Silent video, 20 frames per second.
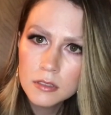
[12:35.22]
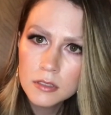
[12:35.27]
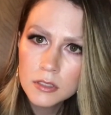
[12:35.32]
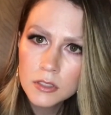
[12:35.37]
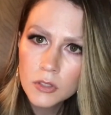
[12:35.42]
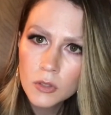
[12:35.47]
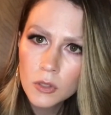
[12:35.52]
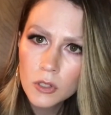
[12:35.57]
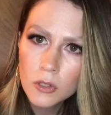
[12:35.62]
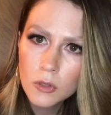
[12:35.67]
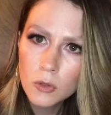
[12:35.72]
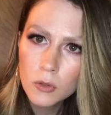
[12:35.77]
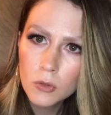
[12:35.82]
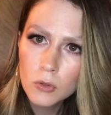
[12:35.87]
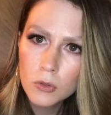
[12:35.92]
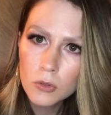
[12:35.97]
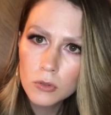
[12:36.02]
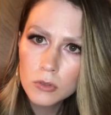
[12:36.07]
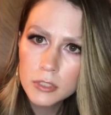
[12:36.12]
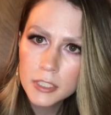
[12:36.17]
So a
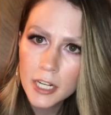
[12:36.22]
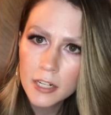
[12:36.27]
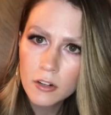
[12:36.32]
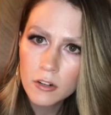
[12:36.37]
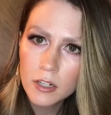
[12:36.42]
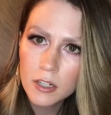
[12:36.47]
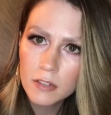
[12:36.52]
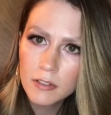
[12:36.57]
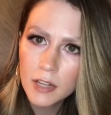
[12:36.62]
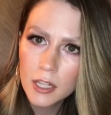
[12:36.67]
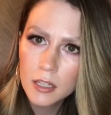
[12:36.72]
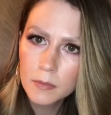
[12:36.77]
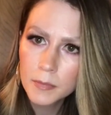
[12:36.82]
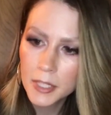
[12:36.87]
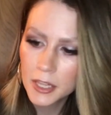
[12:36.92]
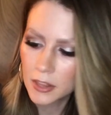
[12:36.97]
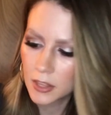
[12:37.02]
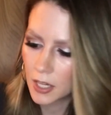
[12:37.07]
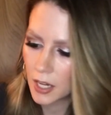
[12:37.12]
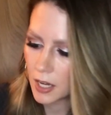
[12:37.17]
cool decorative
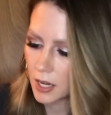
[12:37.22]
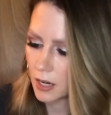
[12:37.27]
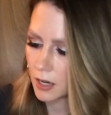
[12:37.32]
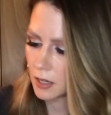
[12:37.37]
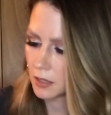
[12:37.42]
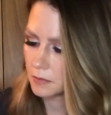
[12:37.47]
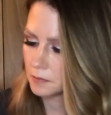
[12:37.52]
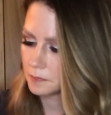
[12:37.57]
element there.